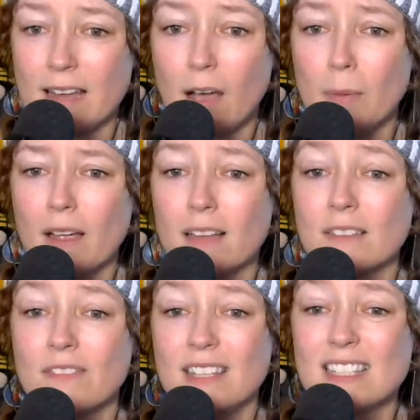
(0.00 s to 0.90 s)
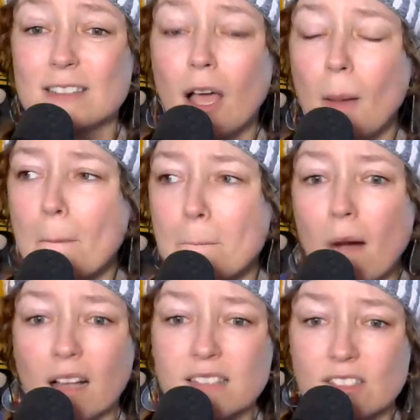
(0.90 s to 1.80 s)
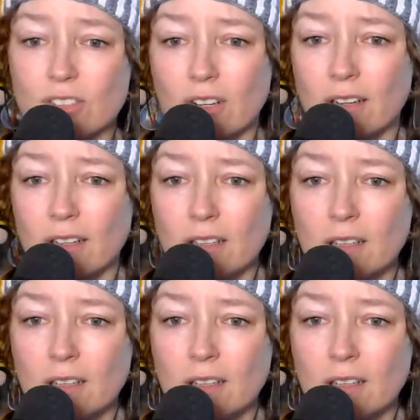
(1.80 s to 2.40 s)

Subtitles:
now because of this monster,